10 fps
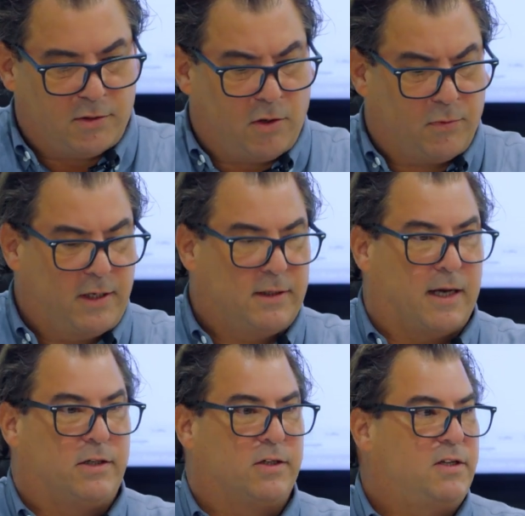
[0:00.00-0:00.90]
Don't need
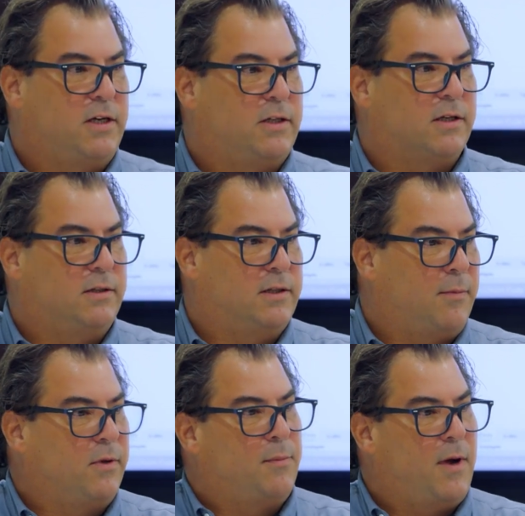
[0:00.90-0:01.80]
that. Just need to
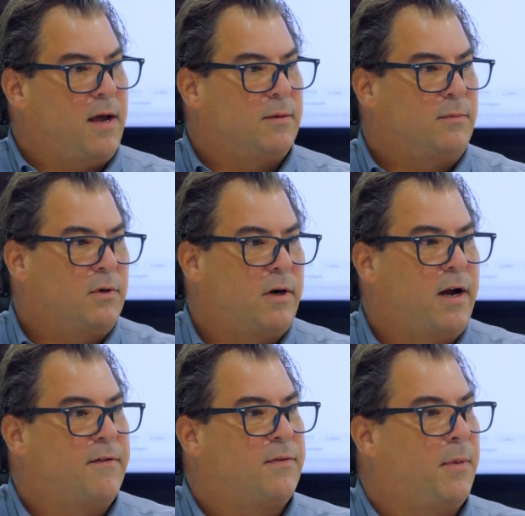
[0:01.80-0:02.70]
double the bottom or
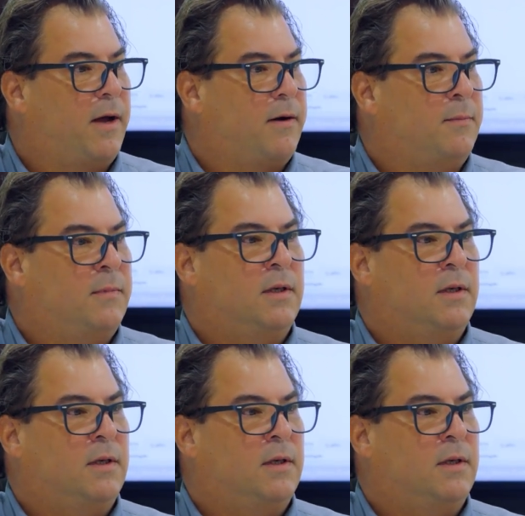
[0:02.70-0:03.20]
half the bottom.